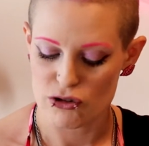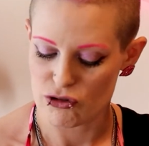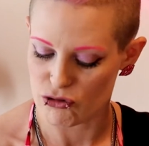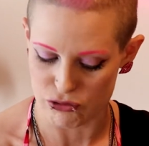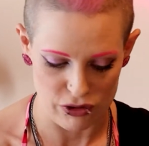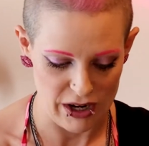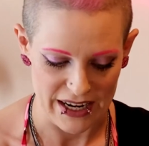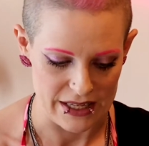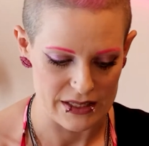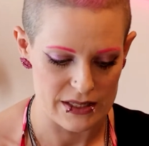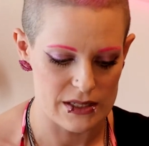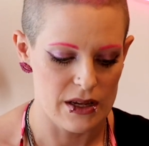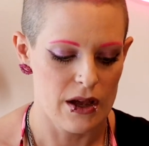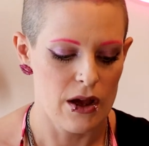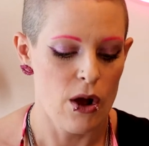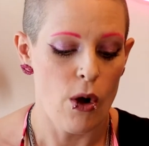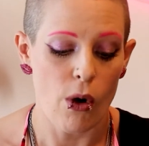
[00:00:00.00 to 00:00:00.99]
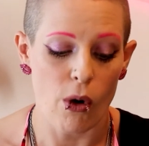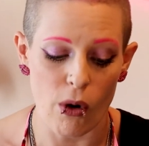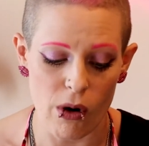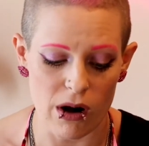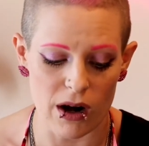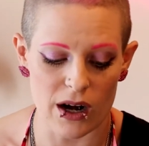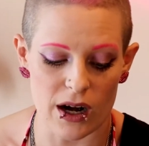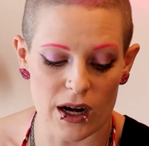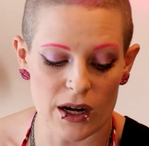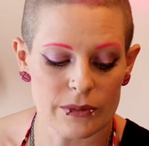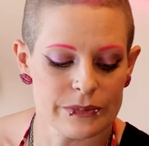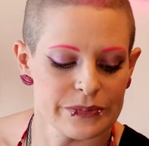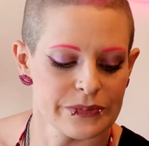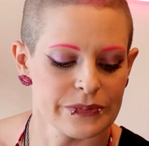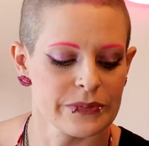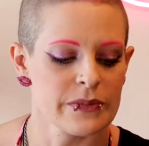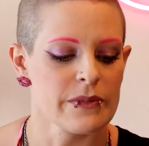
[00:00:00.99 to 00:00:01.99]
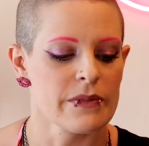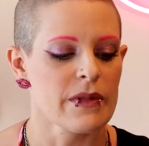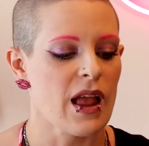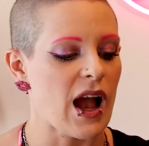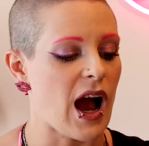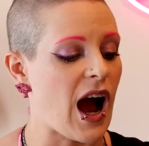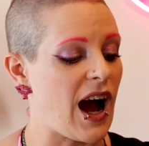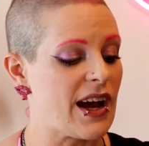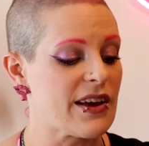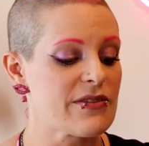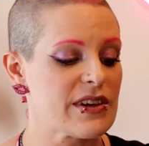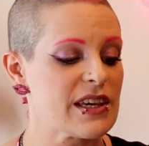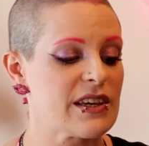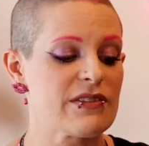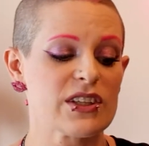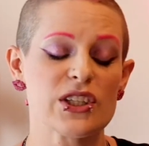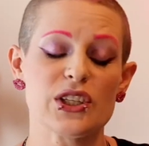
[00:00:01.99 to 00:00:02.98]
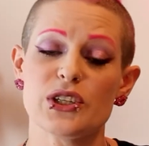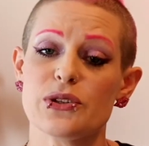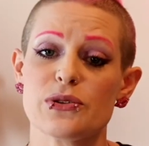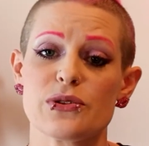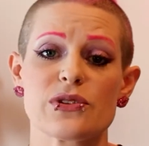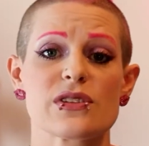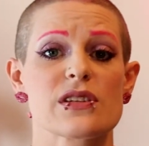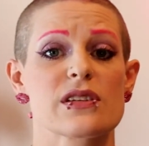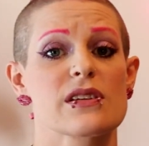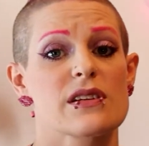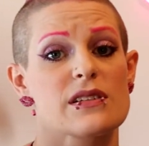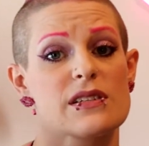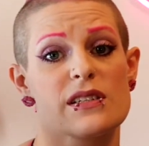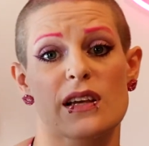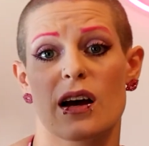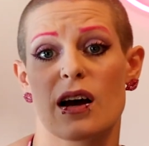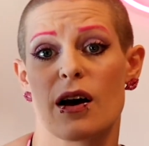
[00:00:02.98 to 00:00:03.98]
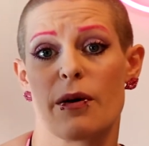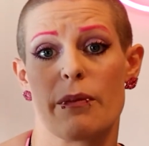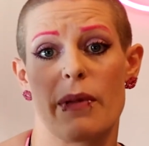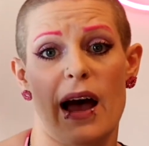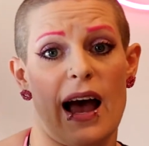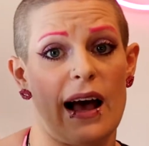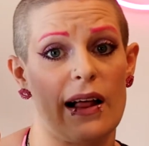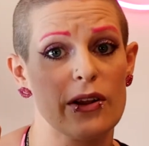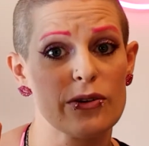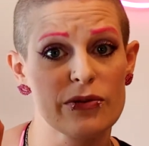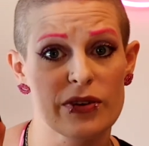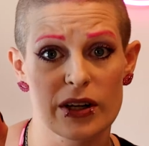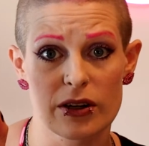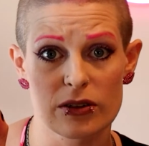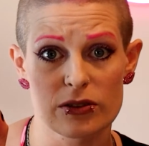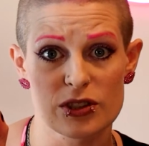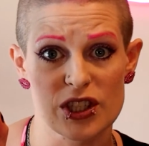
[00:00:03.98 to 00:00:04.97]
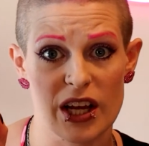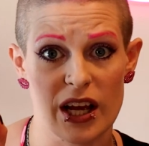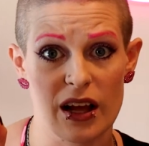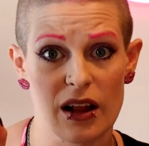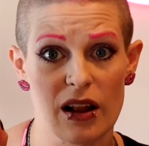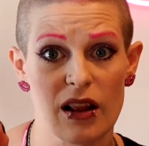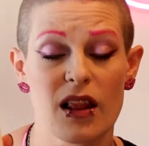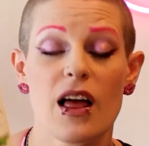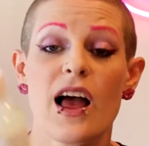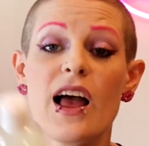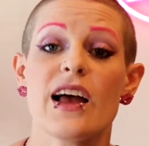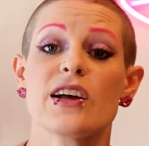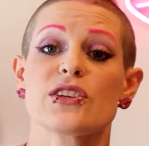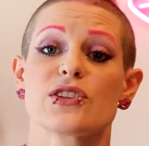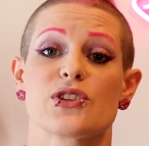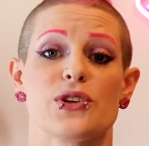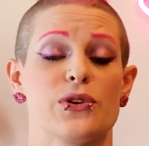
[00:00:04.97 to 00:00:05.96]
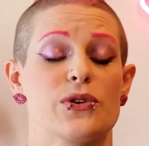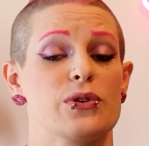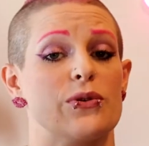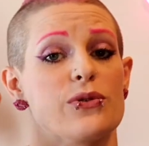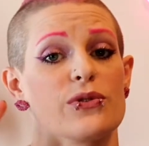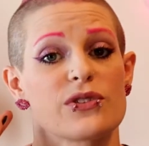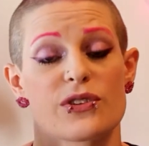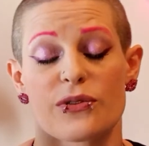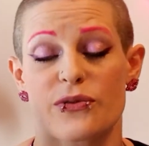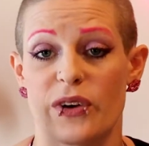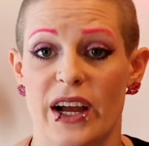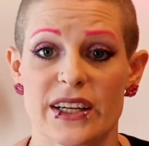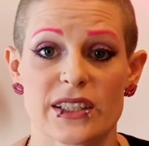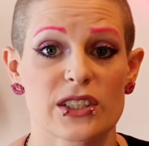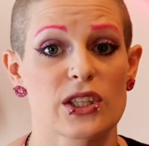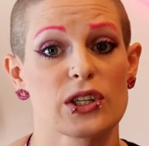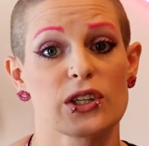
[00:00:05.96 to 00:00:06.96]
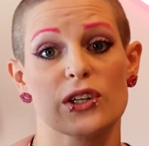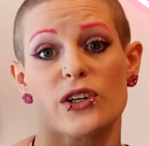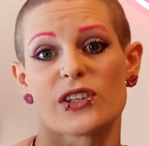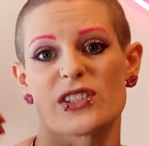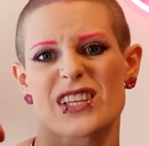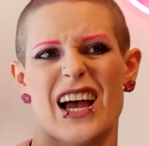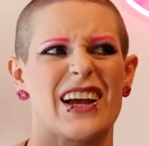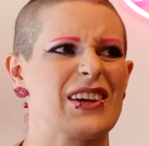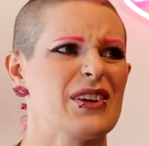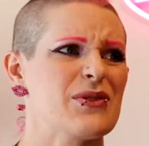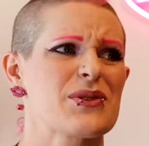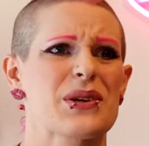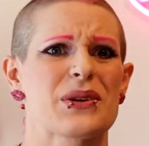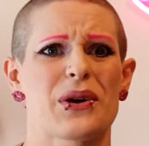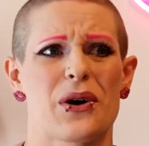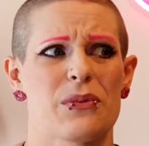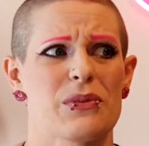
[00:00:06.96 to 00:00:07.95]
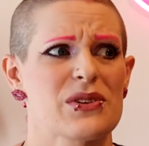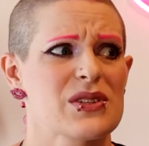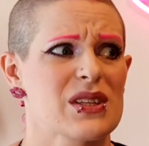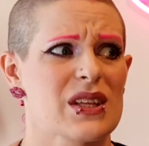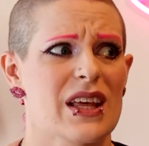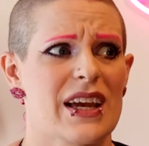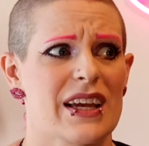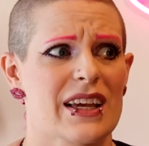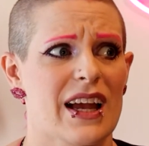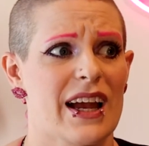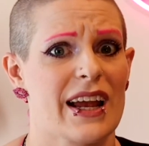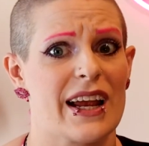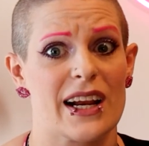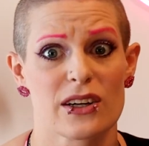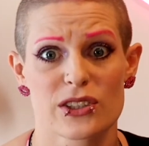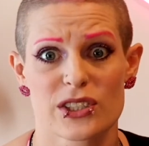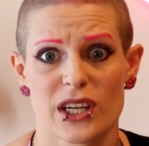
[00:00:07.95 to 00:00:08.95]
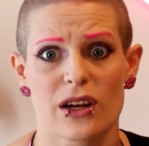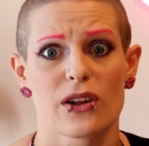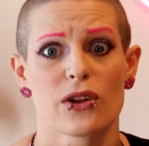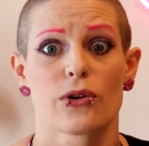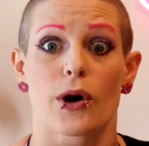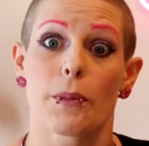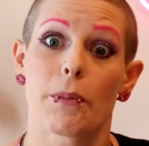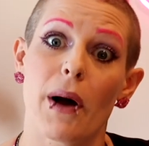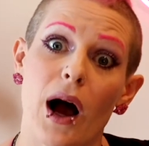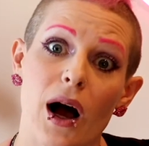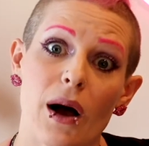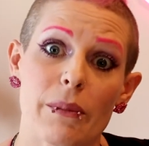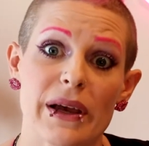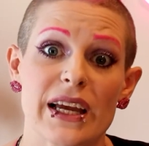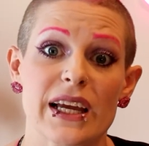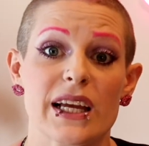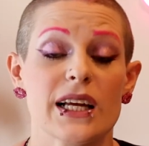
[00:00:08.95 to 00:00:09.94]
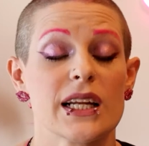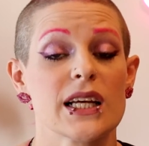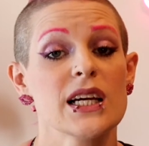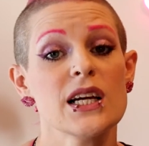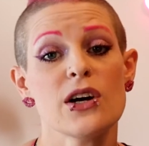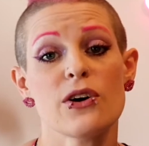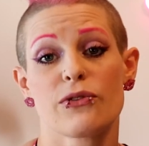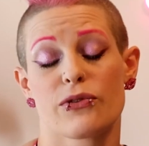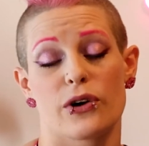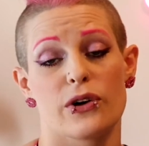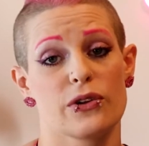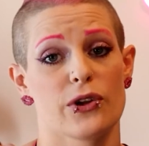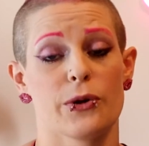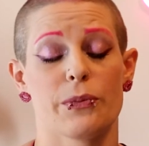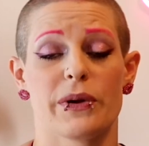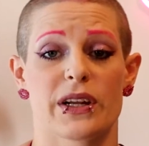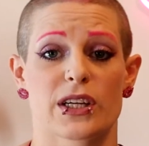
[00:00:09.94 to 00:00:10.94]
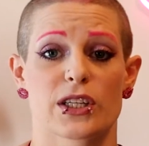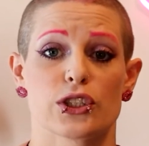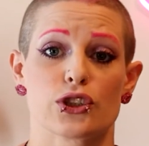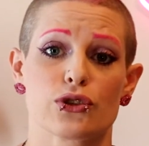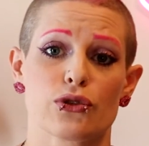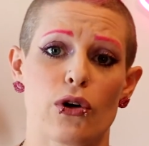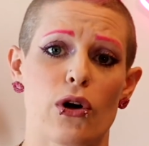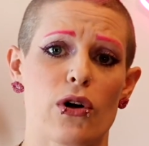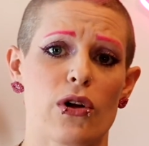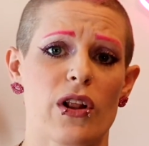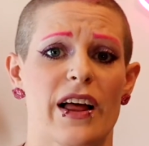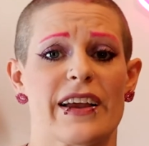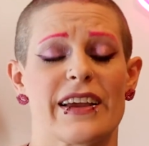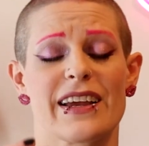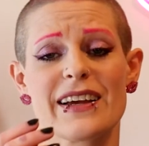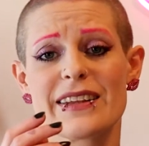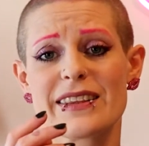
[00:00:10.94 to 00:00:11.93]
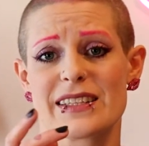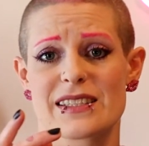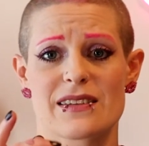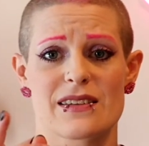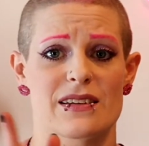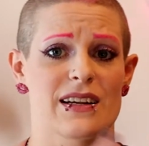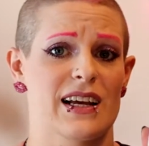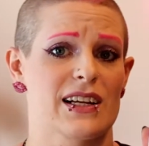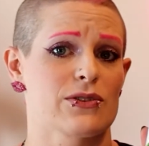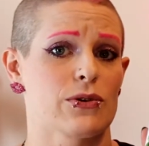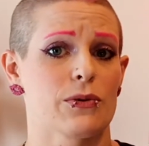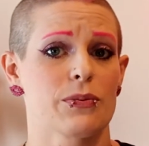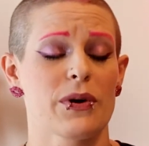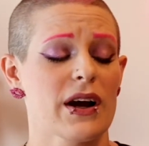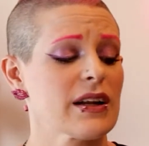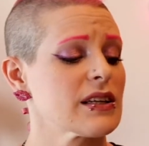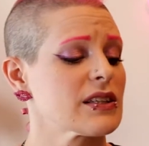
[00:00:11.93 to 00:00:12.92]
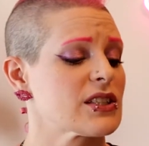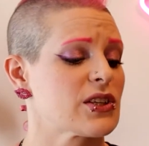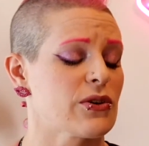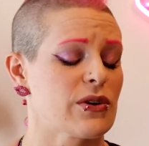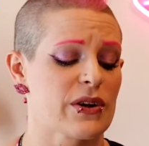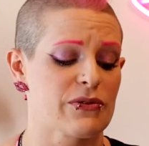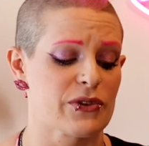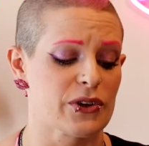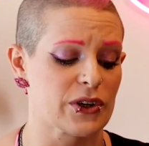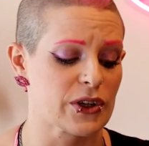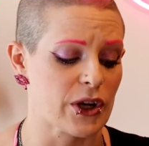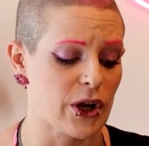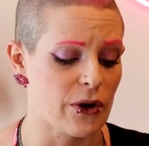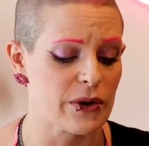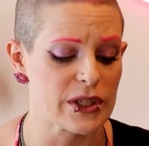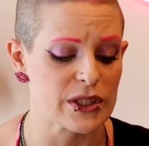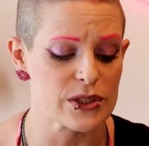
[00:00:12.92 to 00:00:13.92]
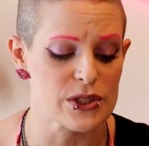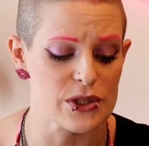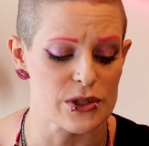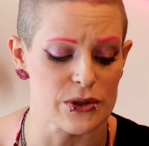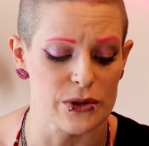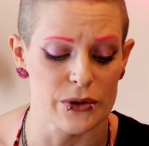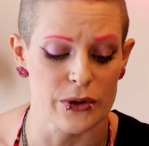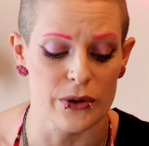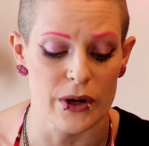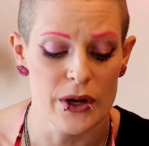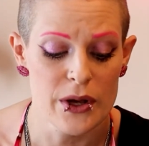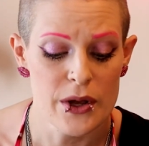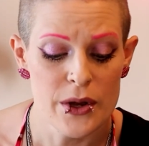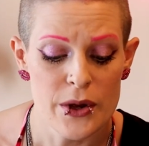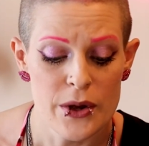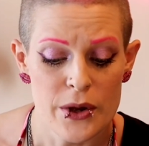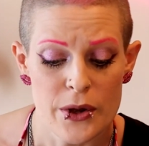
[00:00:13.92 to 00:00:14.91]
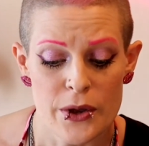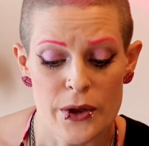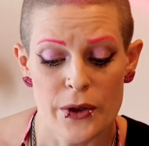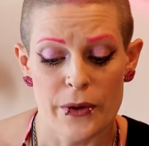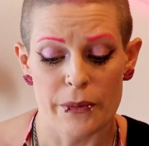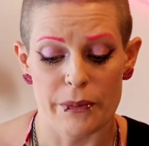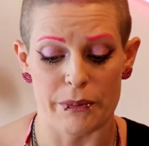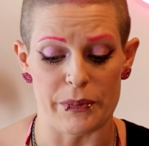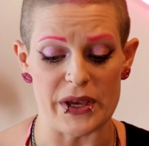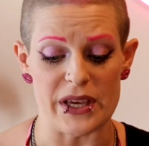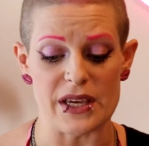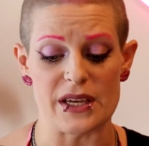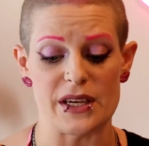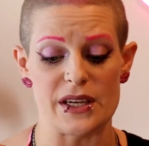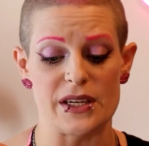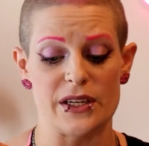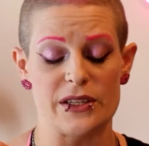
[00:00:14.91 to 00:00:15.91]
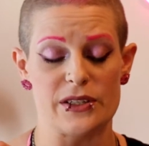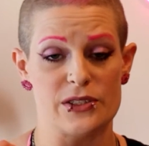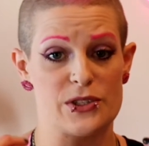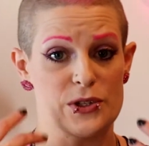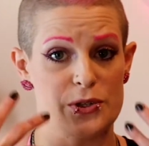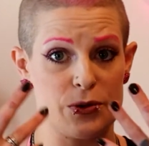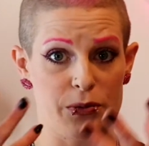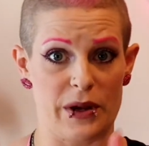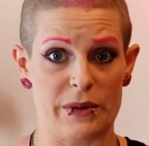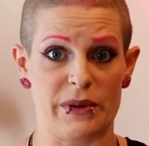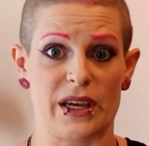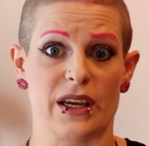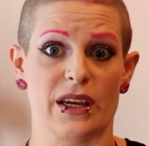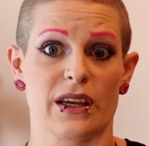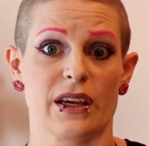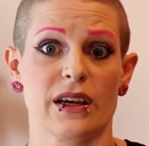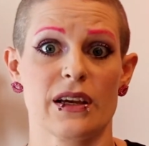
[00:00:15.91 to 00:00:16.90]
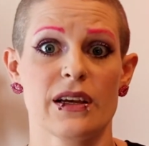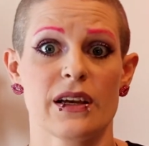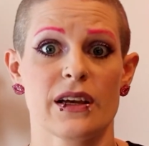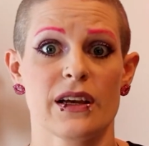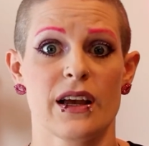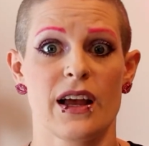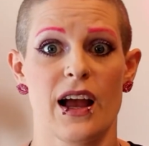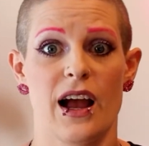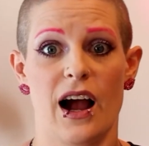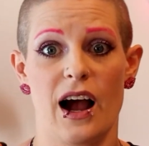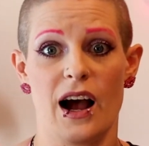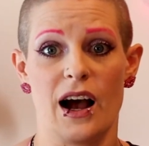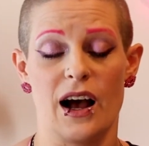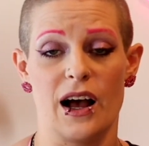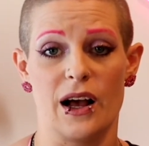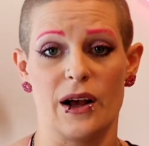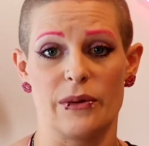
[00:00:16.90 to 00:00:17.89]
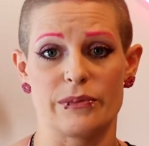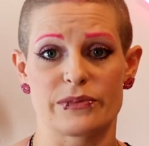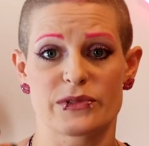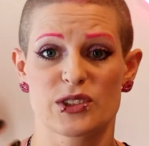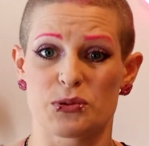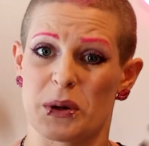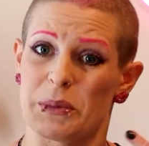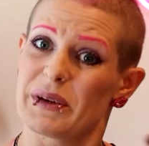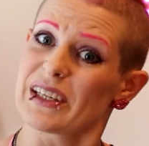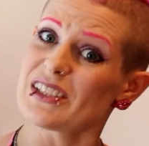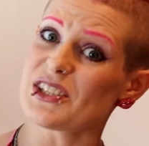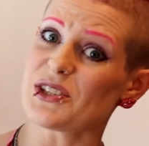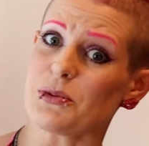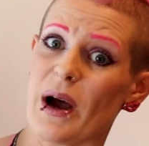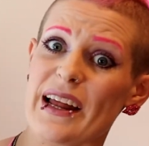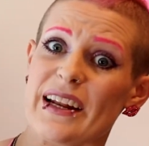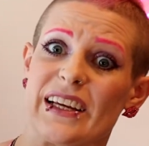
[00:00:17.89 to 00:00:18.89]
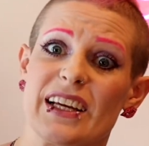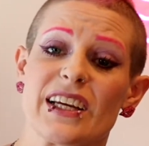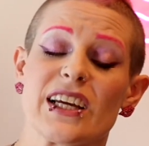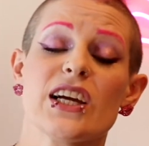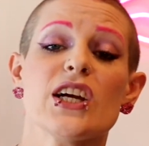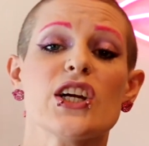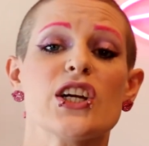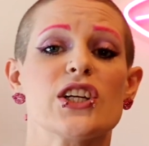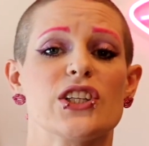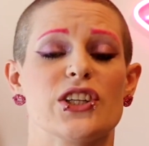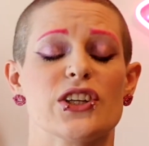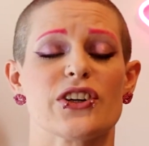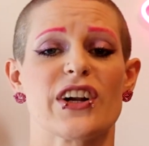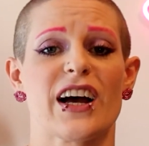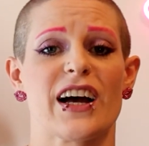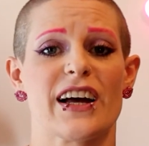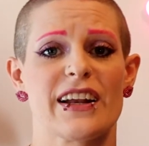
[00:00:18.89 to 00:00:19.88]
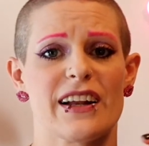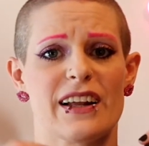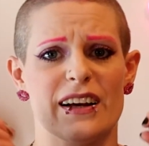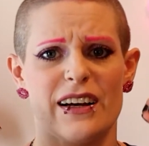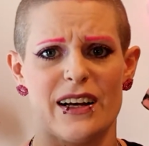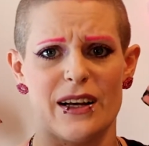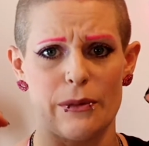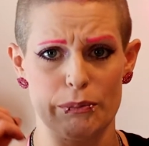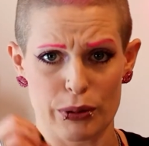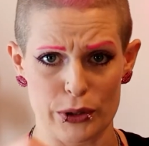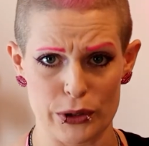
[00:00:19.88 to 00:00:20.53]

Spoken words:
Great. Or I've even used some aloe vera gel to define curls. I use it almost like a hair gel or a pomade for a little bit of control. Again, this is a natural product, so if you're going to be swimming and sweating, you're not